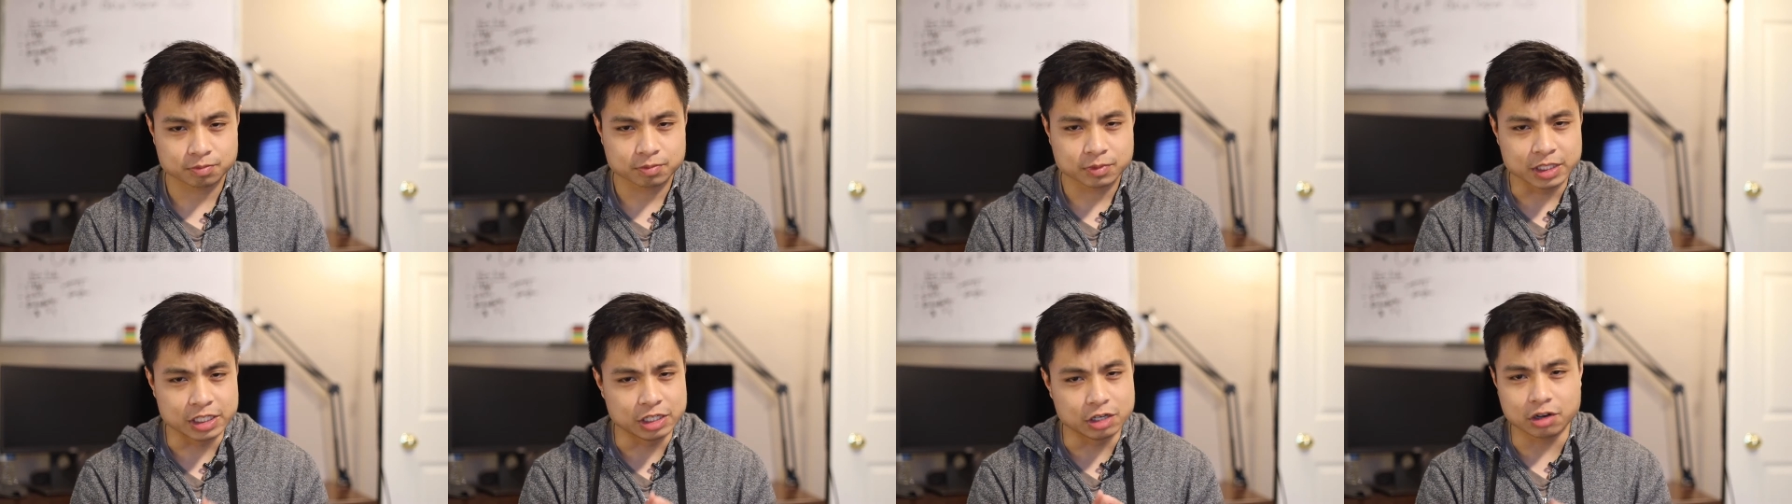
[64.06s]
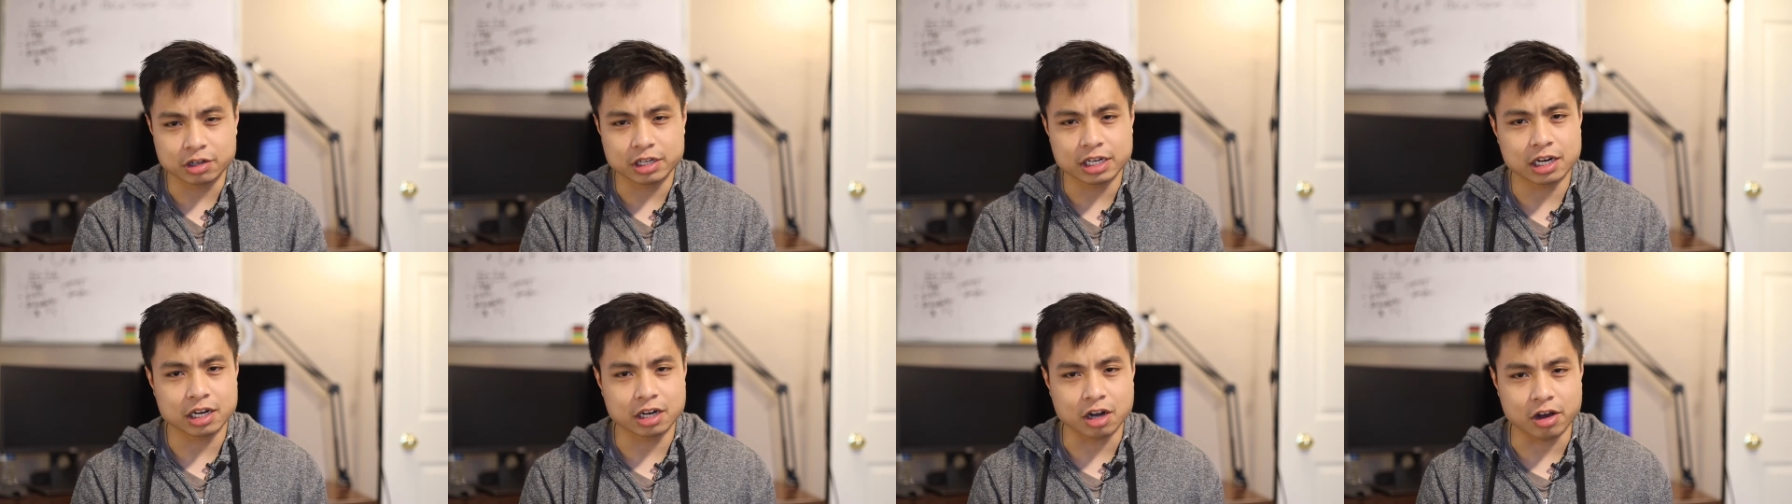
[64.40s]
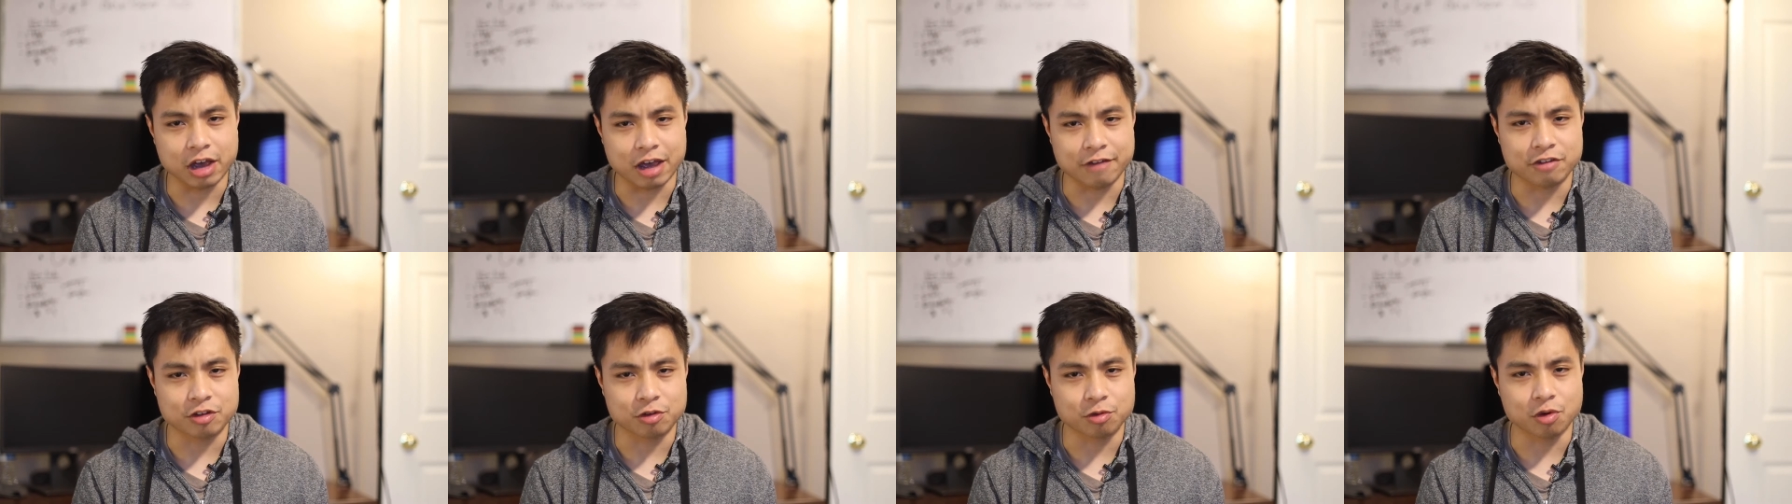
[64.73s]
You don't need to know
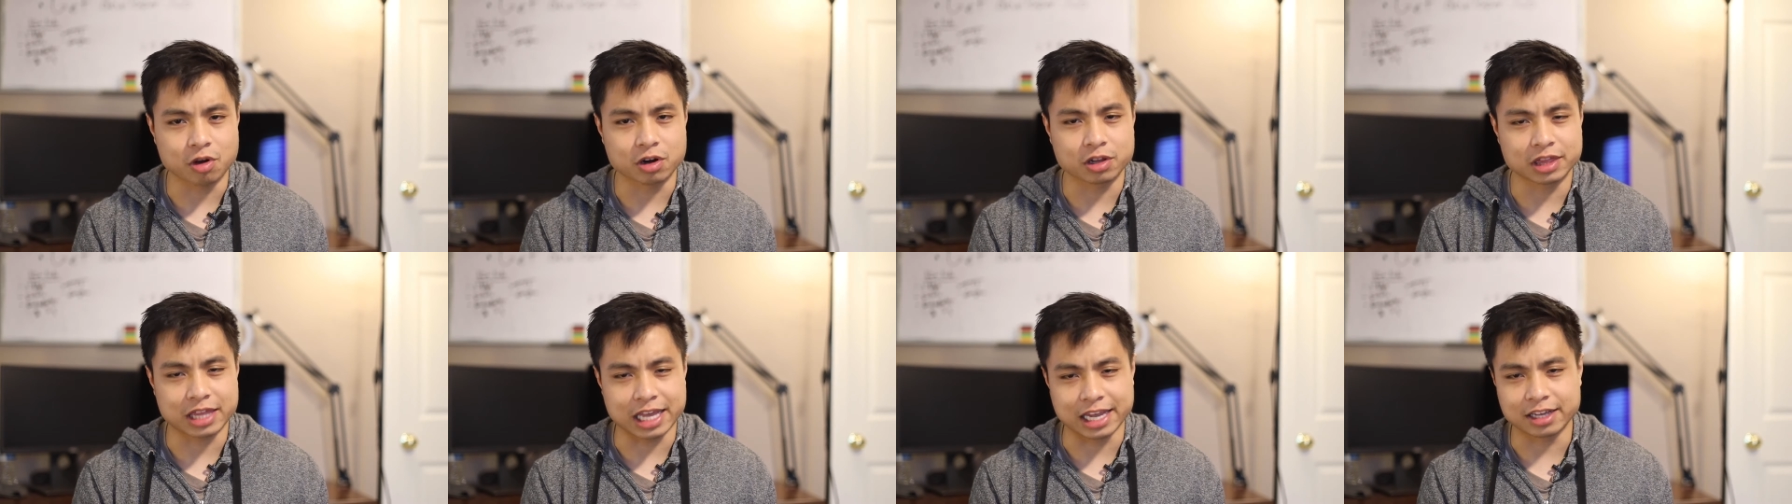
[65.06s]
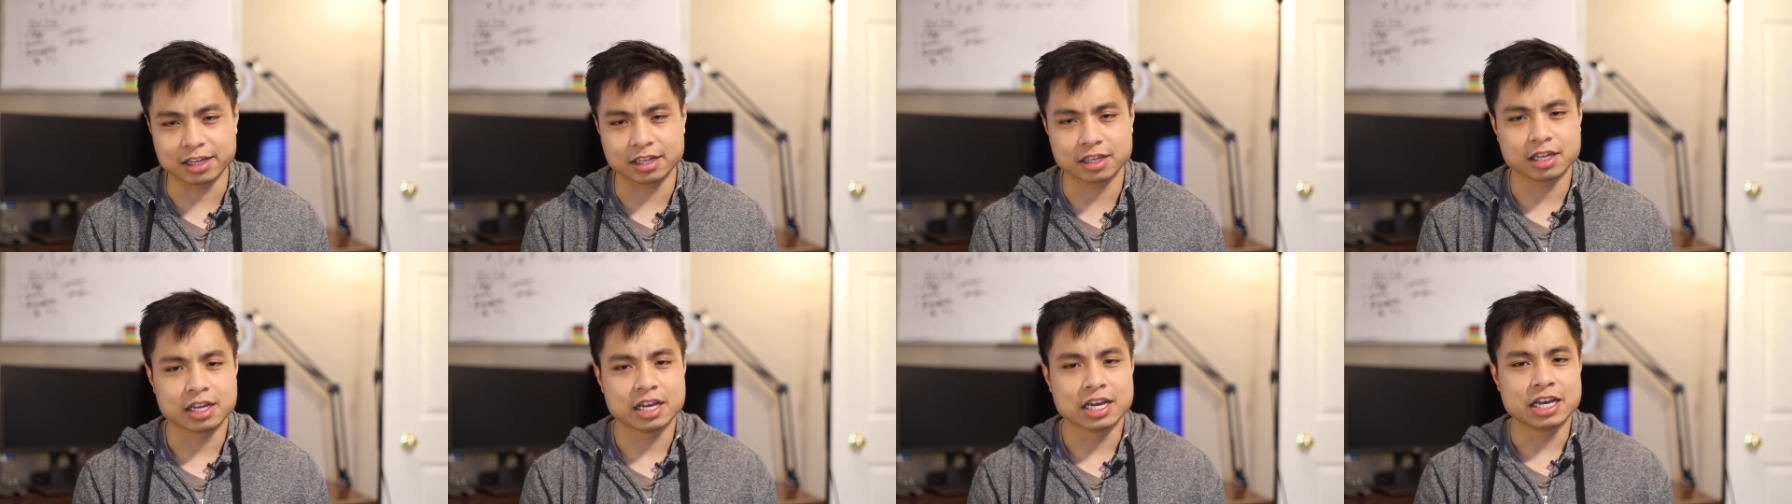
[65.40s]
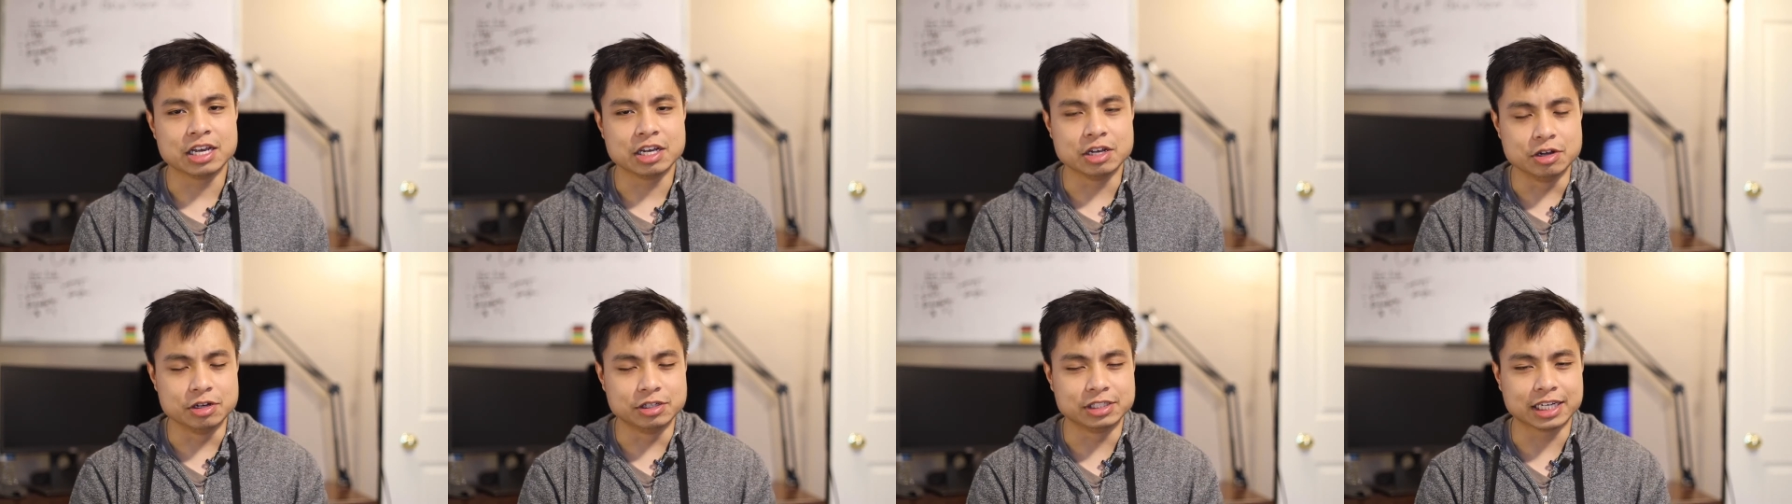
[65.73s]
everything.
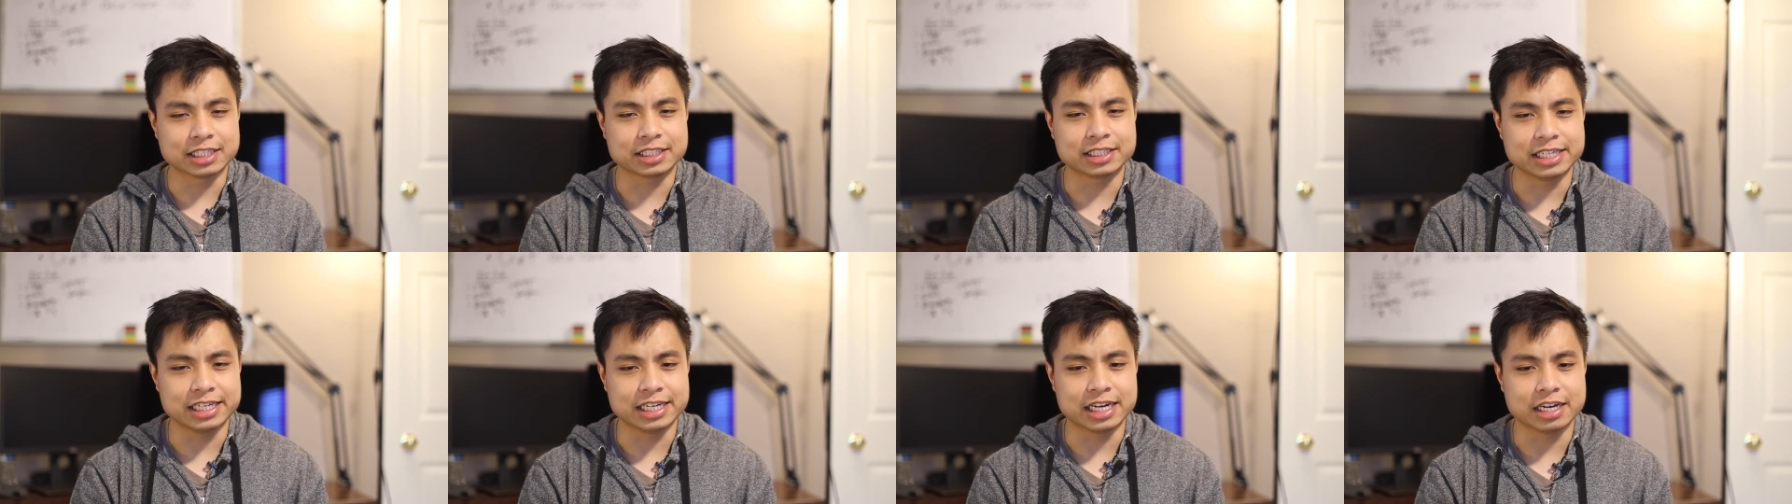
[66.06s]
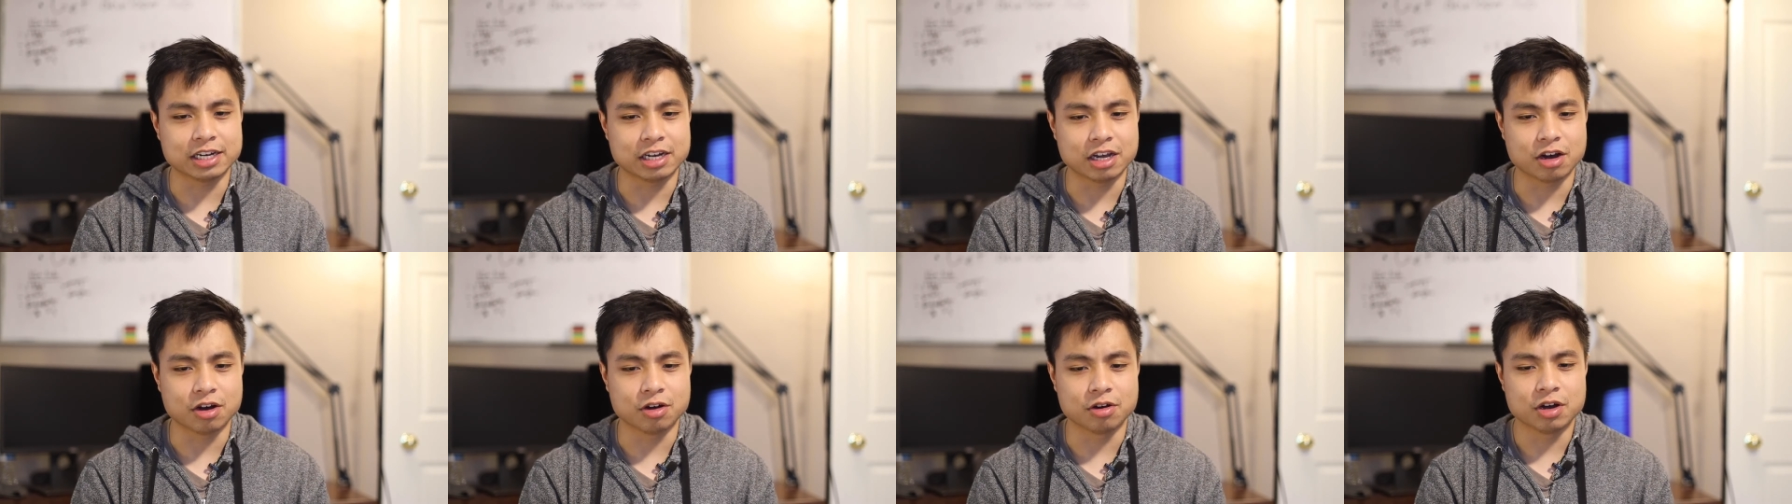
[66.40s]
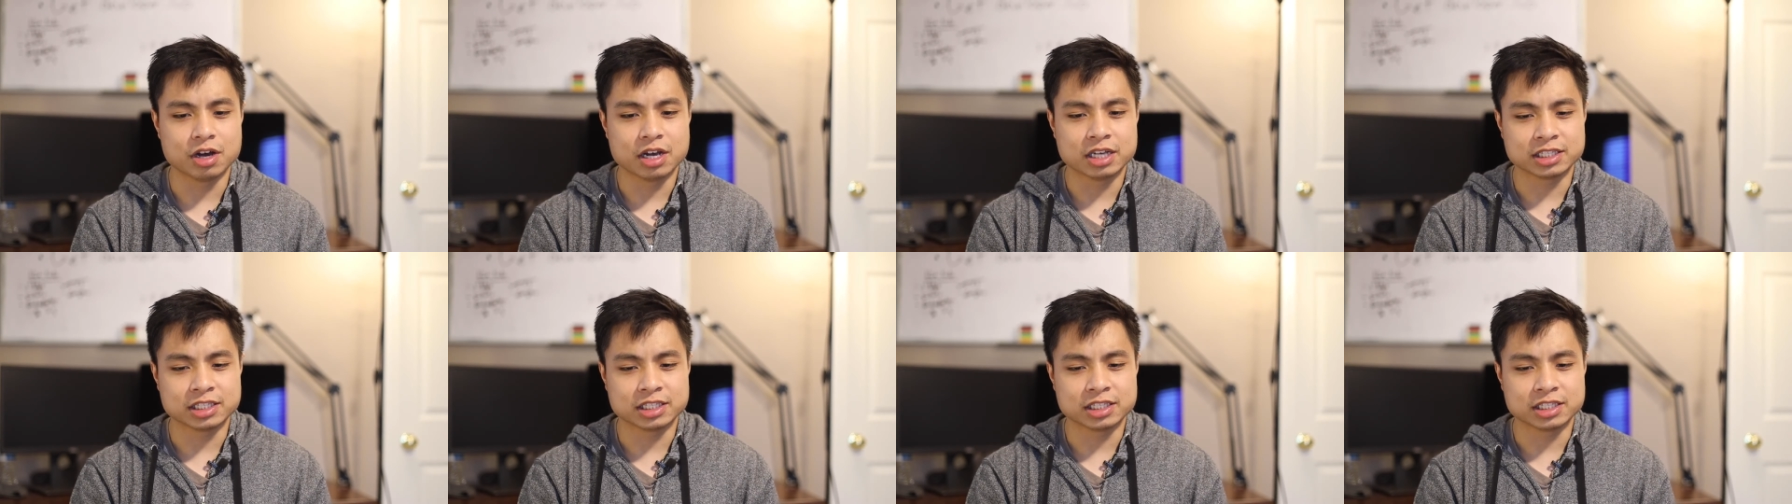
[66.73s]
You just need to know